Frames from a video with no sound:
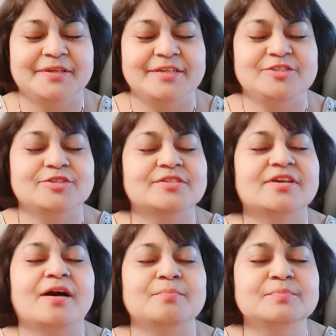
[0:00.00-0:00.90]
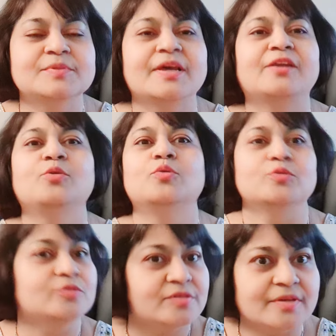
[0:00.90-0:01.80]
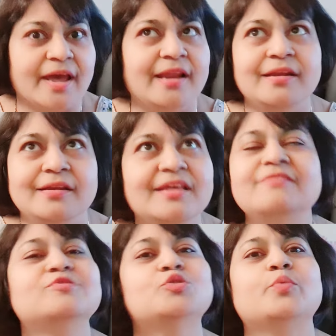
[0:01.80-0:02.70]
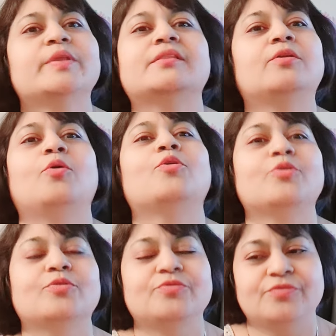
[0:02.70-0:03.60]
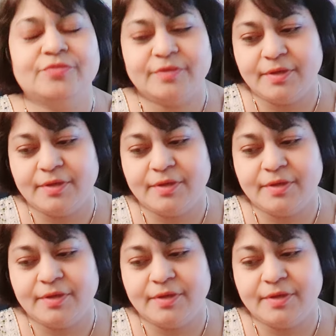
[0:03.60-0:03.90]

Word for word: it just comes and goes and leaves you with a lot of